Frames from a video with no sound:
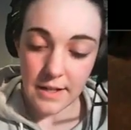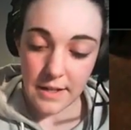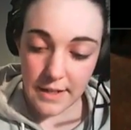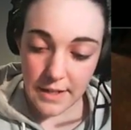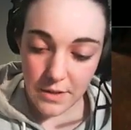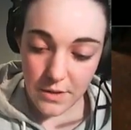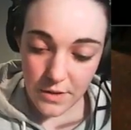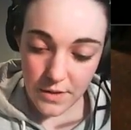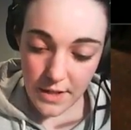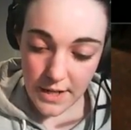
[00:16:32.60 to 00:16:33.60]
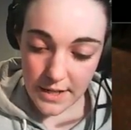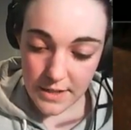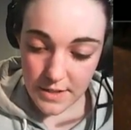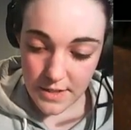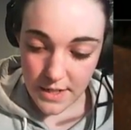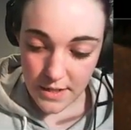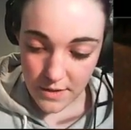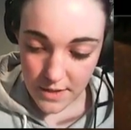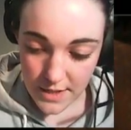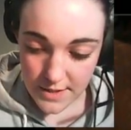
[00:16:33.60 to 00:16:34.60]
And I know the art style
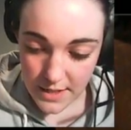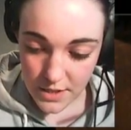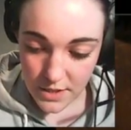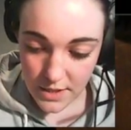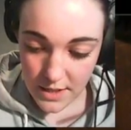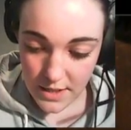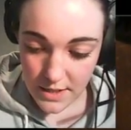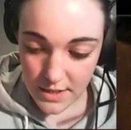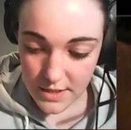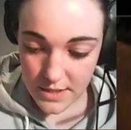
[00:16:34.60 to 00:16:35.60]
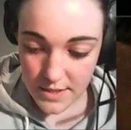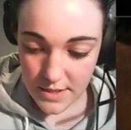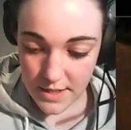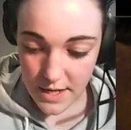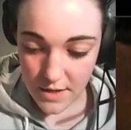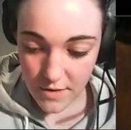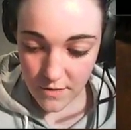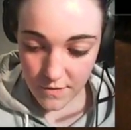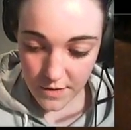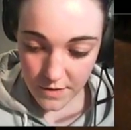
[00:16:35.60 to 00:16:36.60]
that he's actually in doesn't
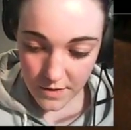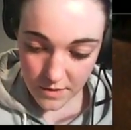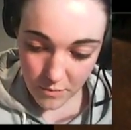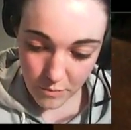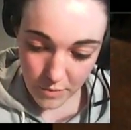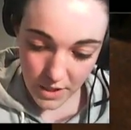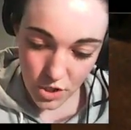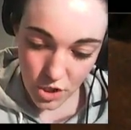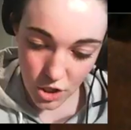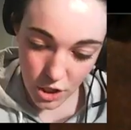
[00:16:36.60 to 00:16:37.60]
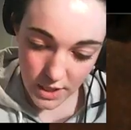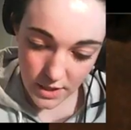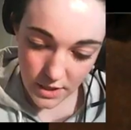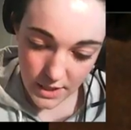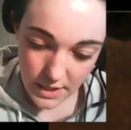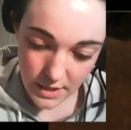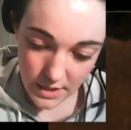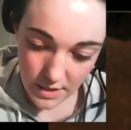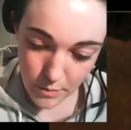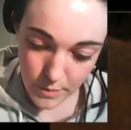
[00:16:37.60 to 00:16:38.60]
have big chunky line
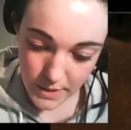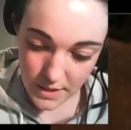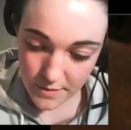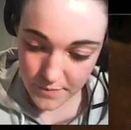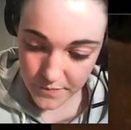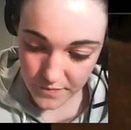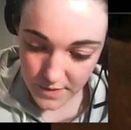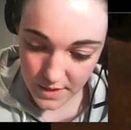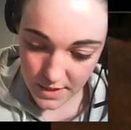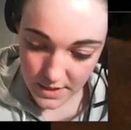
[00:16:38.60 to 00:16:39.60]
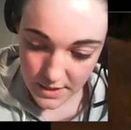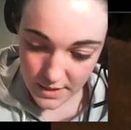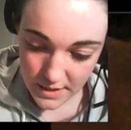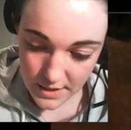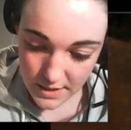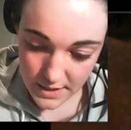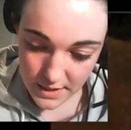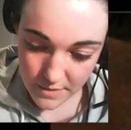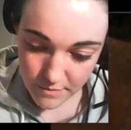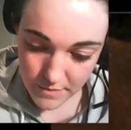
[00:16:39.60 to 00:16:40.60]
art, but
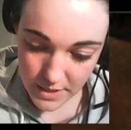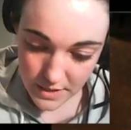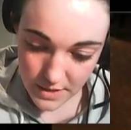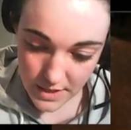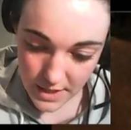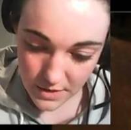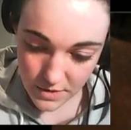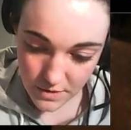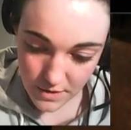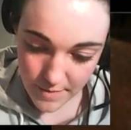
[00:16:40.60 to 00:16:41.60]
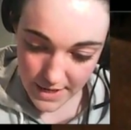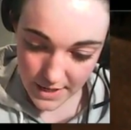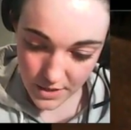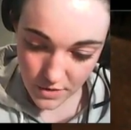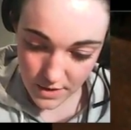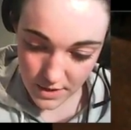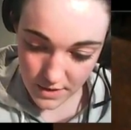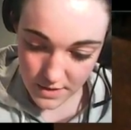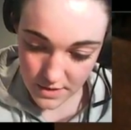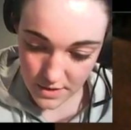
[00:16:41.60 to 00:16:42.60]
that's my style, so I'm actually
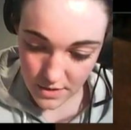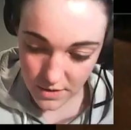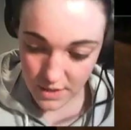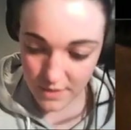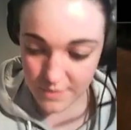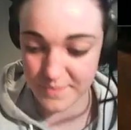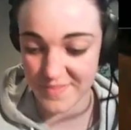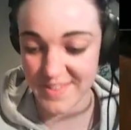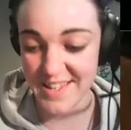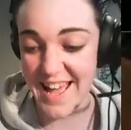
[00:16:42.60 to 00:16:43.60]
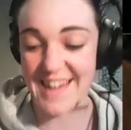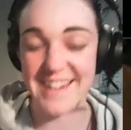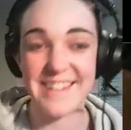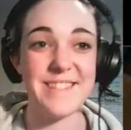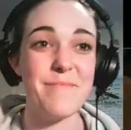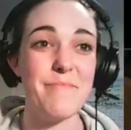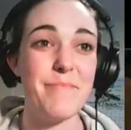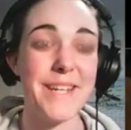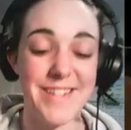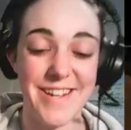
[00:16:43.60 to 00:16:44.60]
considering adding some
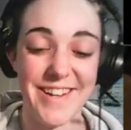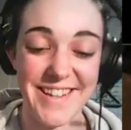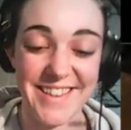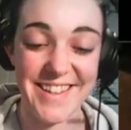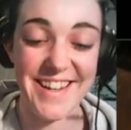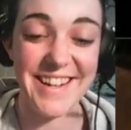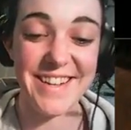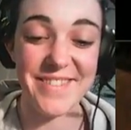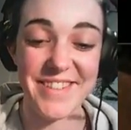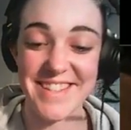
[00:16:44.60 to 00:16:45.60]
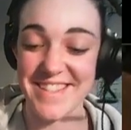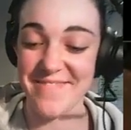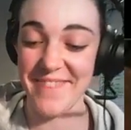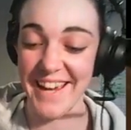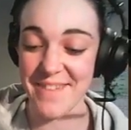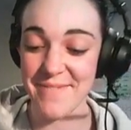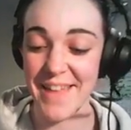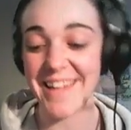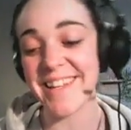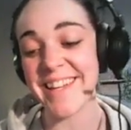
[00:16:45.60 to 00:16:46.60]
big chunky line art, because to me I'm like,